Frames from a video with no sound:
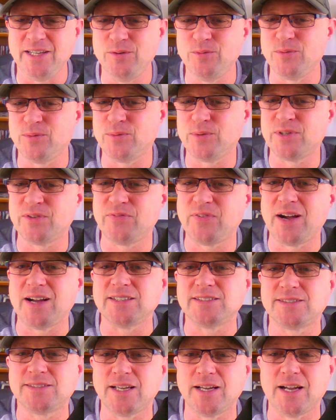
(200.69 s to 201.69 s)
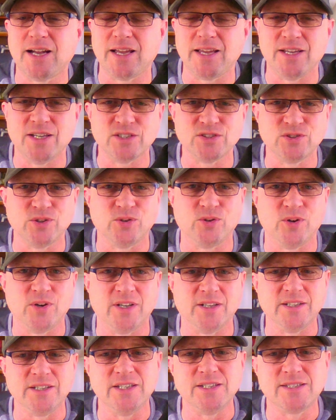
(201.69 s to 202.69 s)
with the fact that he is not going
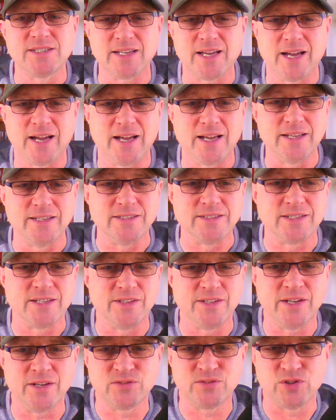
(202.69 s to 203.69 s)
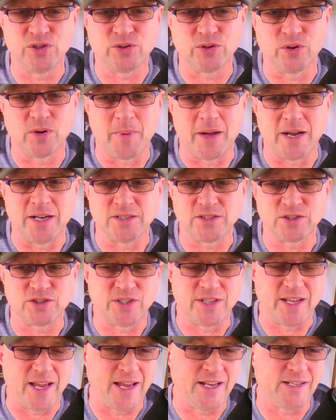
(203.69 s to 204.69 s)
to Leeds and they have taken on a manager
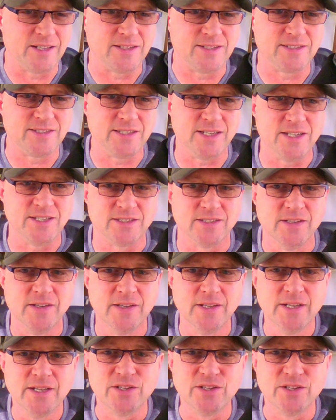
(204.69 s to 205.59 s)
to the end of the season,